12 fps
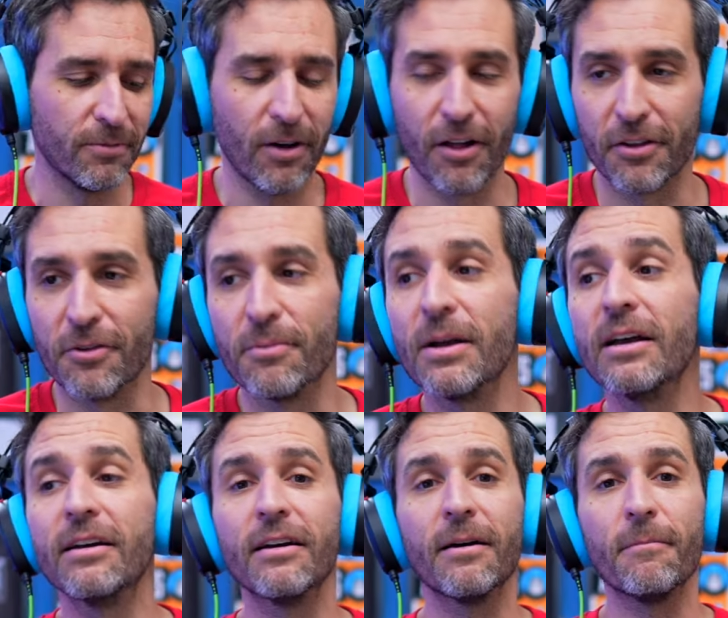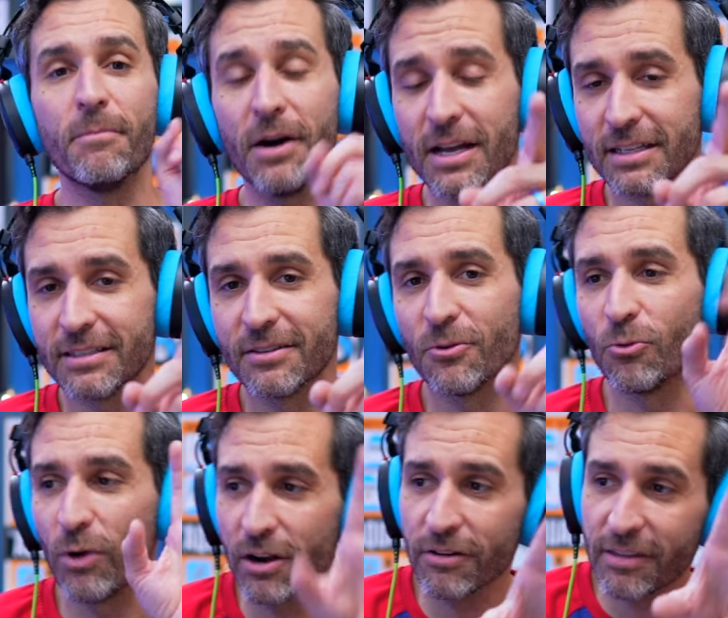volume. But
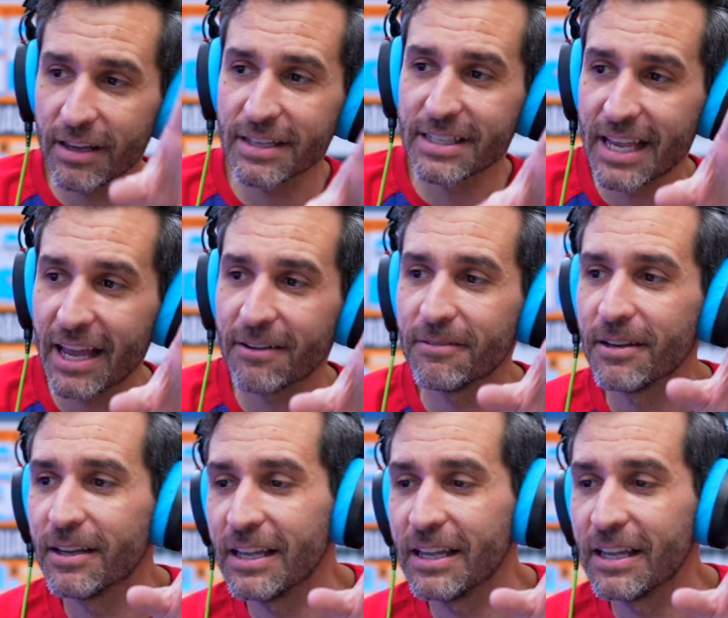where things get